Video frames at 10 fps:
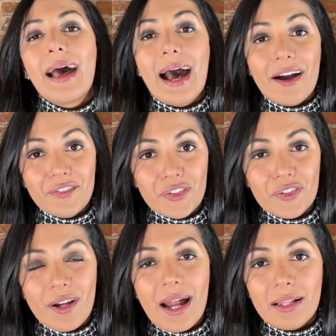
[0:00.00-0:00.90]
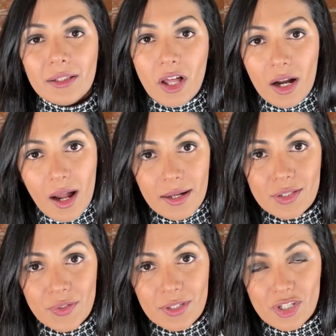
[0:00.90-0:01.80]
After, I'll log on
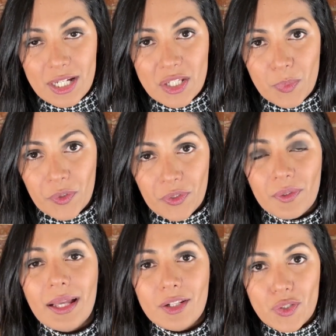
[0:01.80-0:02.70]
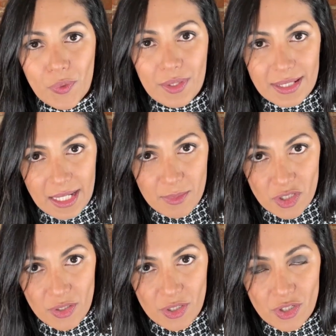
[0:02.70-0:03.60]
to the Chase portal and do the same
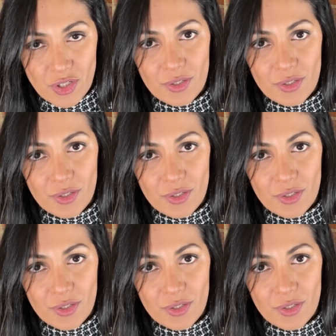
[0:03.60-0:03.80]
search.